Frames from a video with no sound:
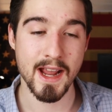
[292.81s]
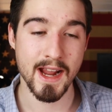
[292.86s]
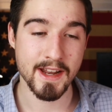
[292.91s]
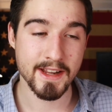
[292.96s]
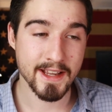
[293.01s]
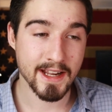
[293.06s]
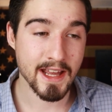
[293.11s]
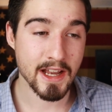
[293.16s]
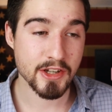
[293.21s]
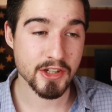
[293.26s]
and
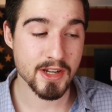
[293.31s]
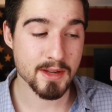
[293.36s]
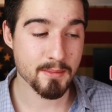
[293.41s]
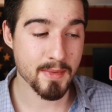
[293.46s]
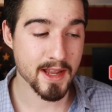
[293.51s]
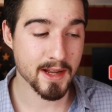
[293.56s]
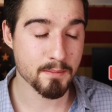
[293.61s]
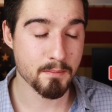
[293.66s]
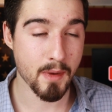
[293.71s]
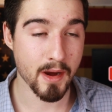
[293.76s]
you can actually
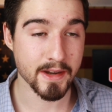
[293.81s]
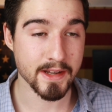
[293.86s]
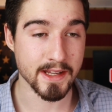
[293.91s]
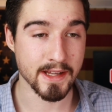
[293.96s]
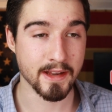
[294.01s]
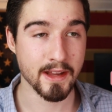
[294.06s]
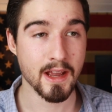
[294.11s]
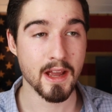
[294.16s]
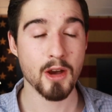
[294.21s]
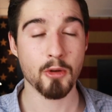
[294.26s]
make
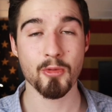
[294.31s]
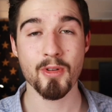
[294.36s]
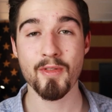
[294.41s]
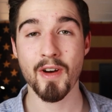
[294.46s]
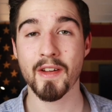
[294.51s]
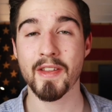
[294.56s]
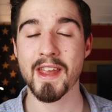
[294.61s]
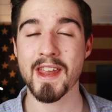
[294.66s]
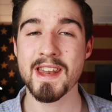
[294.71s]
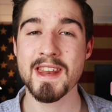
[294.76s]
money
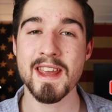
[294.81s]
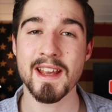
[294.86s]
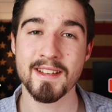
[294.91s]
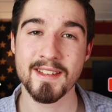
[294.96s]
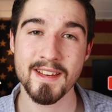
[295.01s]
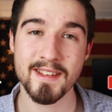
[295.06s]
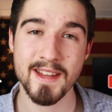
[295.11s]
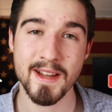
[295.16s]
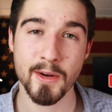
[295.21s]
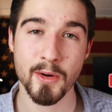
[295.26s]
without any
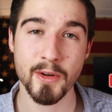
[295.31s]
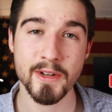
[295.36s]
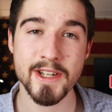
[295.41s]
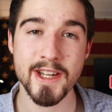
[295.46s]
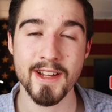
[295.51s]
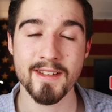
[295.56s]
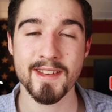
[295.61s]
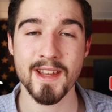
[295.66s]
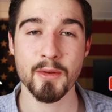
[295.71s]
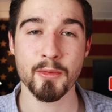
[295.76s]
existing audience,